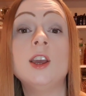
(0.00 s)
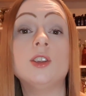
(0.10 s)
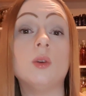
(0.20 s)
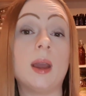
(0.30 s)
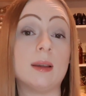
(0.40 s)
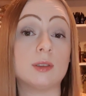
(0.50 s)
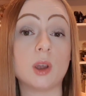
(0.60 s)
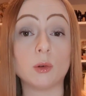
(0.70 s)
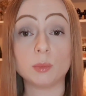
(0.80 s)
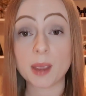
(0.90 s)
your
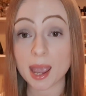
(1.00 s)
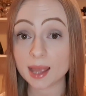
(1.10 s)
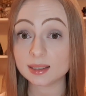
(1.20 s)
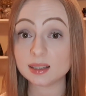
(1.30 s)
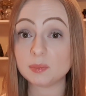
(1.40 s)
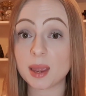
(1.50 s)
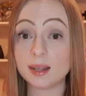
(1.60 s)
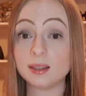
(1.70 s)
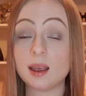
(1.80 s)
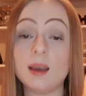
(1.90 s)
household pets
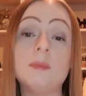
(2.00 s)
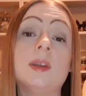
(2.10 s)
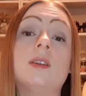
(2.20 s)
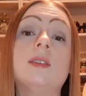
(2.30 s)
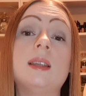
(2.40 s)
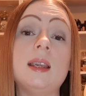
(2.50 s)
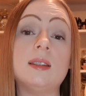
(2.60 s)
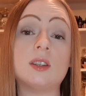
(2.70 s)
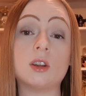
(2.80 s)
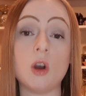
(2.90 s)
better, because
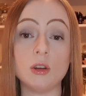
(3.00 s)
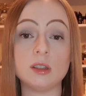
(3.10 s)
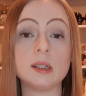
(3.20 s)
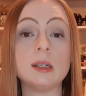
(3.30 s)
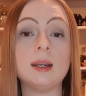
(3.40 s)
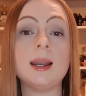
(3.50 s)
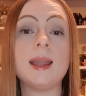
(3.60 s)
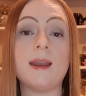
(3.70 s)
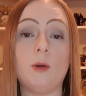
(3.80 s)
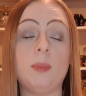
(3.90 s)
it's constantly
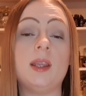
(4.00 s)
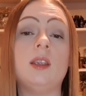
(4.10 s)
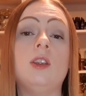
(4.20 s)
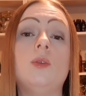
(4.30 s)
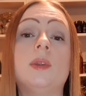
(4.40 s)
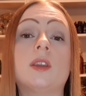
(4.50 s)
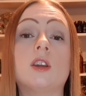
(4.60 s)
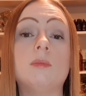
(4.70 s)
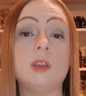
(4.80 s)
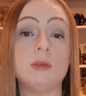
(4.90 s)
helping you with
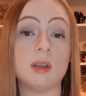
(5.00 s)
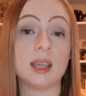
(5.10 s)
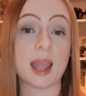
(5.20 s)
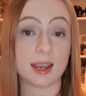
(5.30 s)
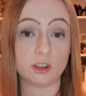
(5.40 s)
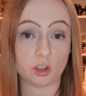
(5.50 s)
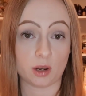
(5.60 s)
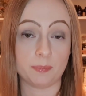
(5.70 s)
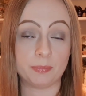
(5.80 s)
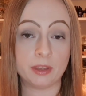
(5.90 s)

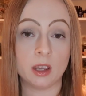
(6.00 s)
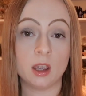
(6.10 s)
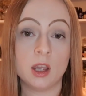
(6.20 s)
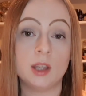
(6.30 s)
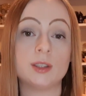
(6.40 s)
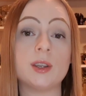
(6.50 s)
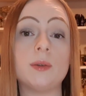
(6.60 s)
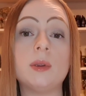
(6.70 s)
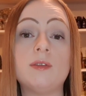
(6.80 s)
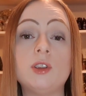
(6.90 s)
communication. So
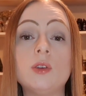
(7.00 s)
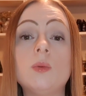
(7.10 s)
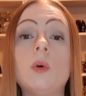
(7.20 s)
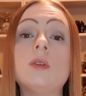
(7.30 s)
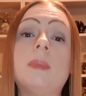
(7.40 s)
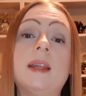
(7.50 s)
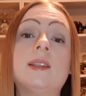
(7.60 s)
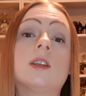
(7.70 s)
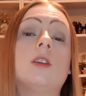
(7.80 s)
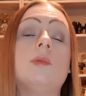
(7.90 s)
if you want
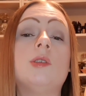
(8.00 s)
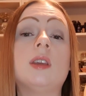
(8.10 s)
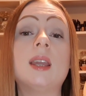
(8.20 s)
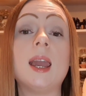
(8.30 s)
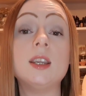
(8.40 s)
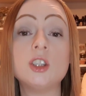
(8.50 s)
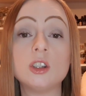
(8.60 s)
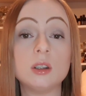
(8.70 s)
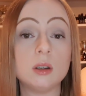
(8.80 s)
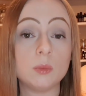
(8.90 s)
better
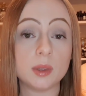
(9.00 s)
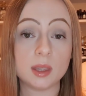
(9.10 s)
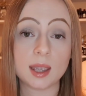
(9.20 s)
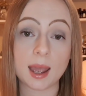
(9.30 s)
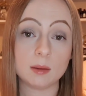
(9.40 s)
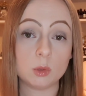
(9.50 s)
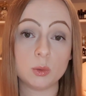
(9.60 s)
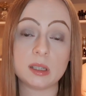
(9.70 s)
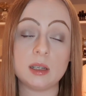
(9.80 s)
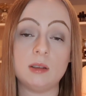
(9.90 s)
communication with the
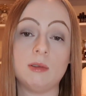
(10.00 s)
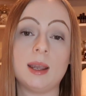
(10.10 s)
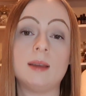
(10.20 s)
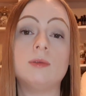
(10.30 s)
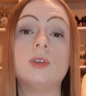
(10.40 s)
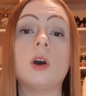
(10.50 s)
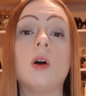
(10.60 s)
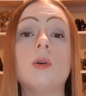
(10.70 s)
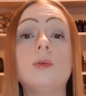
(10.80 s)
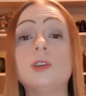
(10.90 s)
animals in your
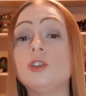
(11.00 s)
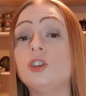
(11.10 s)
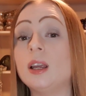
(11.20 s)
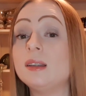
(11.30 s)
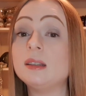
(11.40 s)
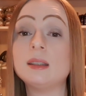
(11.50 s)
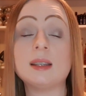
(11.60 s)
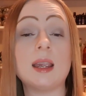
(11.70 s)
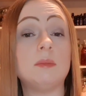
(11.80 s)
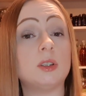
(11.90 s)
household, just the
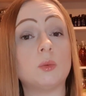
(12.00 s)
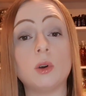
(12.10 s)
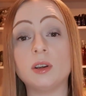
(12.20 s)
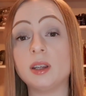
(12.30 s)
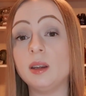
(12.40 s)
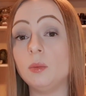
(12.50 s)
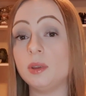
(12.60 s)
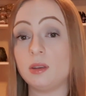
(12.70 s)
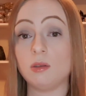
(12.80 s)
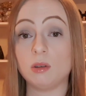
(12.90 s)
same as working
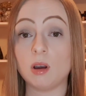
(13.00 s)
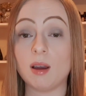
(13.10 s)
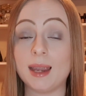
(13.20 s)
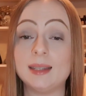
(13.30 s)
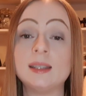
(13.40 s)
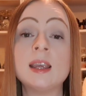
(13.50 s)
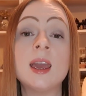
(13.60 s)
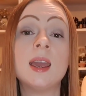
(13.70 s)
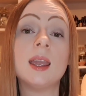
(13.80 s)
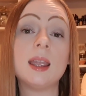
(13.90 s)
with your guides,
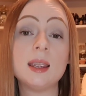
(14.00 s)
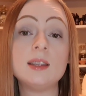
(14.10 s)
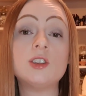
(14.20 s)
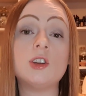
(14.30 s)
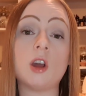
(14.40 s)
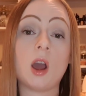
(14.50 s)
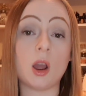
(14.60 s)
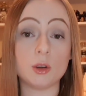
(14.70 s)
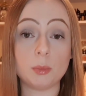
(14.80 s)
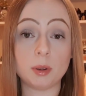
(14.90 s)
it is an
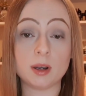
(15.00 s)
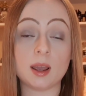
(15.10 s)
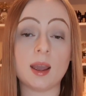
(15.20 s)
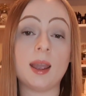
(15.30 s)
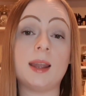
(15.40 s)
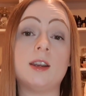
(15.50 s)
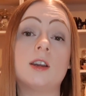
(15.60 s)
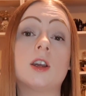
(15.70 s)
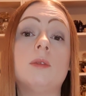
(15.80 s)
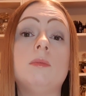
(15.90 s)
opener and a
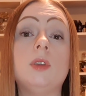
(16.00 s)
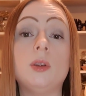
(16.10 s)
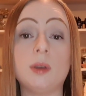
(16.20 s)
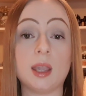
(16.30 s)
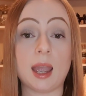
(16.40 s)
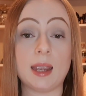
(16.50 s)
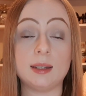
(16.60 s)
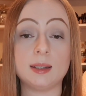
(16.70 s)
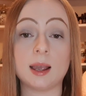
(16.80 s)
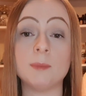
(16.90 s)

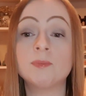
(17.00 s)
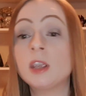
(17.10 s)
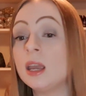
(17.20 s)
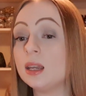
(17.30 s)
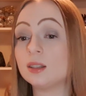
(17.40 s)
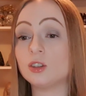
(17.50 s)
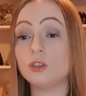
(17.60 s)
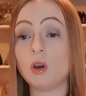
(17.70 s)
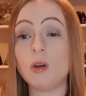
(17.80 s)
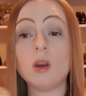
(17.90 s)
communicator. It's
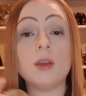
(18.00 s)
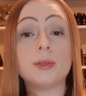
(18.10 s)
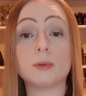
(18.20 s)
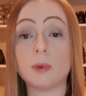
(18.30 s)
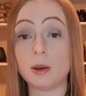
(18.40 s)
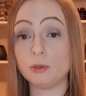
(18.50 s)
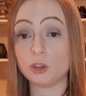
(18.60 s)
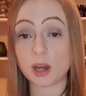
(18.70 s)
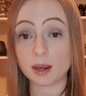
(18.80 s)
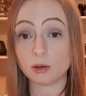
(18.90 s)
not a throat
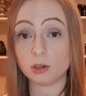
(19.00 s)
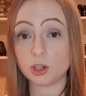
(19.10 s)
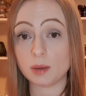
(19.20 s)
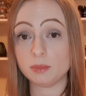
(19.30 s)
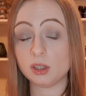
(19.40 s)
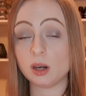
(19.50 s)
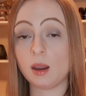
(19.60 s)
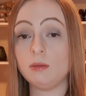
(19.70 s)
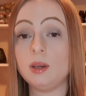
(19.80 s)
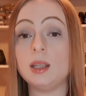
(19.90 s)
chakra
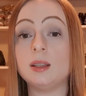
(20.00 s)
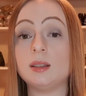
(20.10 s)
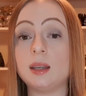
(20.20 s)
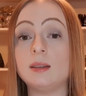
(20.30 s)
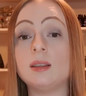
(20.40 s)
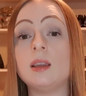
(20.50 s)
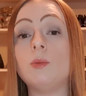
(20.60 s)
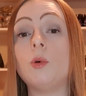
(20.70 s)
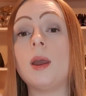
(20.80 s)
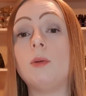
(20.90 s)
gemstone in the sense that it
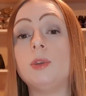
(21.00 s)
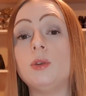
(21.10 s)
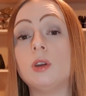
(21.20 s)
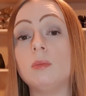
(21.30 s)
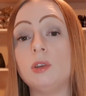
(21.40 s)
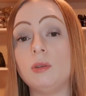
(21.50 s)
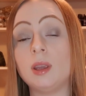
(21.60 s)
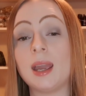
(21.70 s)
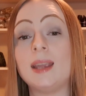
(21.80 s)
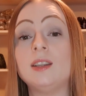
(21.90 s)
will help you
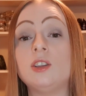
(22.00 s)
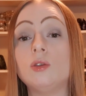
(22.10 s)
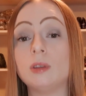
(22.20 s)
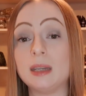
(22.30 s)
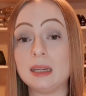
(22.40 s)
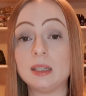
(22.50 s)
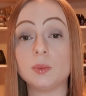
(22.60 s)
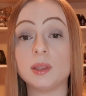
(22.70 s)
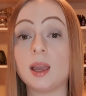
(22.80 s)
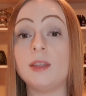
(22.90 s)
communicate your needs
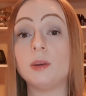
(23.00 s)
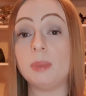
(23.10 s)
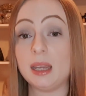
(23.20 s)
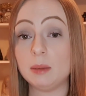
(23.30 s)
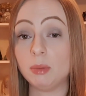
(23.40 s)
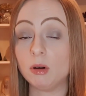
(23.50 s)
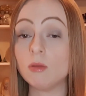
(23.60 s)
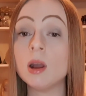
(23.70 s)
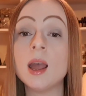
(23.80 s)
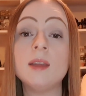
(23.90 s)
with other
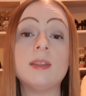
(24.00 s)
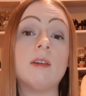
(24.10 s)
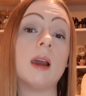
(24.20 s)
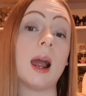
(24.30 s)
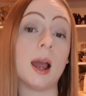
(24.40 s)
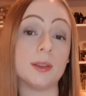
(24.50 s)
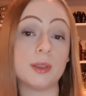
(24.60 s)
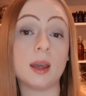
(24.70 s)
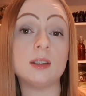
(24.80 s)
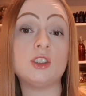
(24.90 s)
people. There are
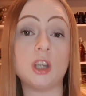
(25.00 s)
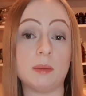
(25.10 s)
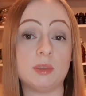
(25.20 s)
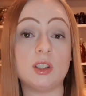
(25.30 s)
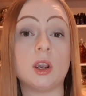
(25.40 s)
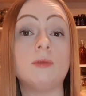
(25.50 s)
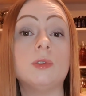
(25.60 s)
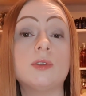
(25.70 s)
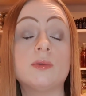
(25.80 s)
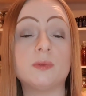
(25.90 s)
other
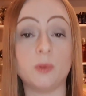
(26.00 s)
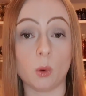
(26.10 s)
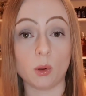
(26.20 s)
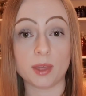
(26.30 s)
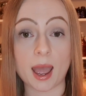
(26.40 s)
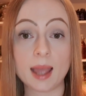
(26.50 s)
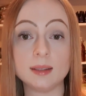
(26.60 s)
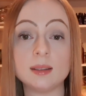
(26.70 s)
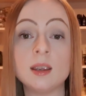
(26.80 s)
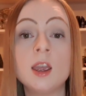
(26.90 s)
gemstones for
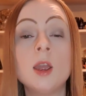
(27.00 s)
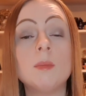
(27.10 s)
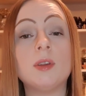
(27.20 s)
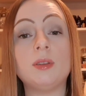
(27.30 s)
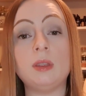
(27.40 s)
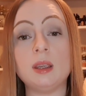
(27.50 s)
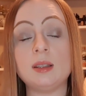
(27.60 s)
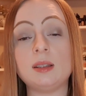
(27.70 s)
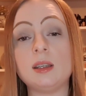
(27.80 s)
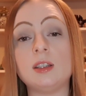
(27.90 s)
that, but
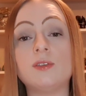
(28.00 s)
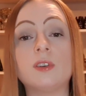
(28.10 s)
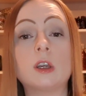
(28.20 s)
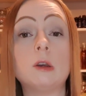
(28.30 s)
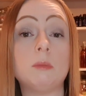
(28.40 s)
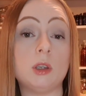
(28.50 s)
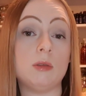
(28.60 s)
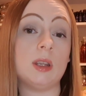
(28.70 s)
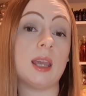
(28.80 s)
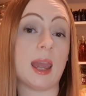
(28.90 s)
this is for
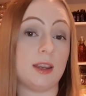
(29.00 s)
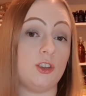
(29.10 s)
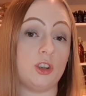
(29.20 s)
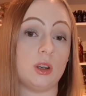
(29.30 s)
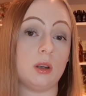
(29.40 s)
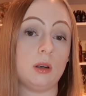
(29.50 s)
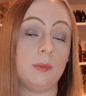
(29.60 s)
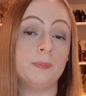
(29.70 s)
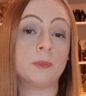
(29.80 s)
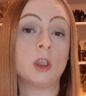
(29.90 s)
communication
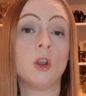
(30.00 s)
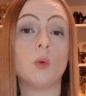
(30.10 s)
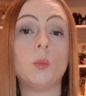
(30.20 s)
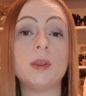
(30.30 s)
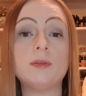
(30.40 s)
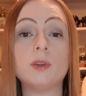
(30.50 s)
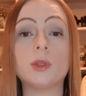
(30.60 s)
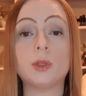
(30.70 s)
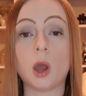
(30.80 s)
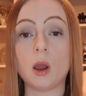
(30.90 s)
with
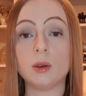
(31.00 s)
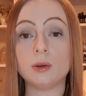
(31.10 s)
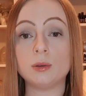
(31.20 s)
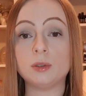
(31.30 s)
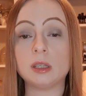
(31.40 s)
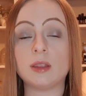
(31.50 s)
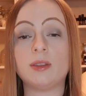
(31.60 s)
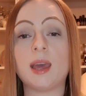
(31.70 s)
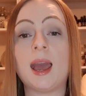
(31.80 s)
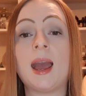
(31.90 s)
those
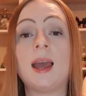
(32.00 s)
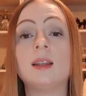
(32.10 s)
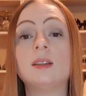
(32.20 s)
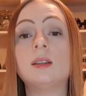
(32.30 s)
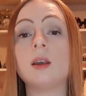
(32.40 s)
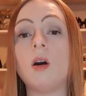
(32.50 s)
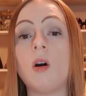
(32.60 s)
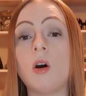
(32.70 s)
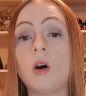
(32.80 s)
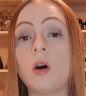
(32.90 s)
that
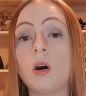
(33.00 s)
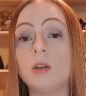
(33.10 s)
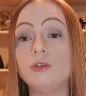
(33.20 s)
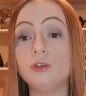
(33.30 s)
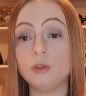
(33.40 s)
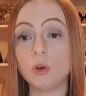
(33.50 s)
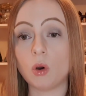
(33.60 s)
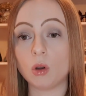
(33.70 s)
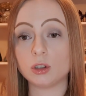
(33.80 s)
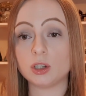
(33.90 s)
are
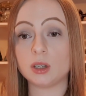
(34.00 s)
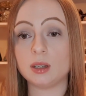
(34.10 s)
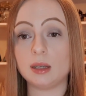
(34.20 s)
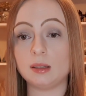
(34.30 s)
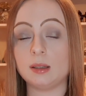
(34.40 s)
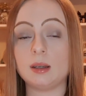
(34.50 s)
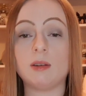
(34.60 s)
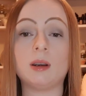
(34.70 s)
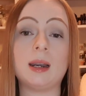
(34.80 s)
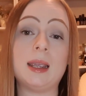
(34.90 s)
not
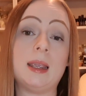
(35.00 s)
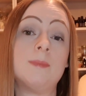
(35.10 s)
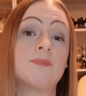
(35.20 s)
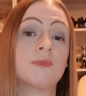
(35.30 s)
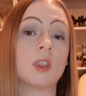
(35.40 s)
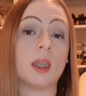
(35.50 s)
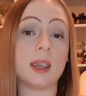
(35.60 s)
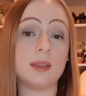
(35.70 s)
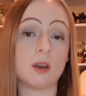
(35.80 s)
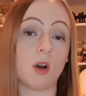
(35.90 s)
necessarily
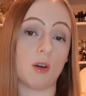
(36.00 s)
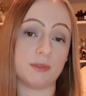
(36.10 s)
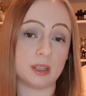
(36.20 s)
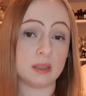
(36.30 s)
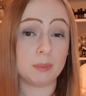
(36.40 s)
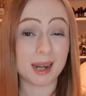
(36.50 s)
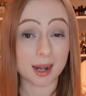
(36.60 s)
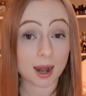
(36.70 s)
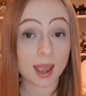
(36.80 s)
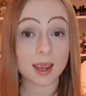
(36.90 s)
either of this
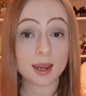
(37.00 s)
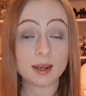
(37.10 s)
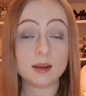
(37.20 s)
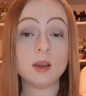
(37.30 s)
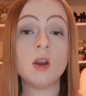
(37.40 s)
plane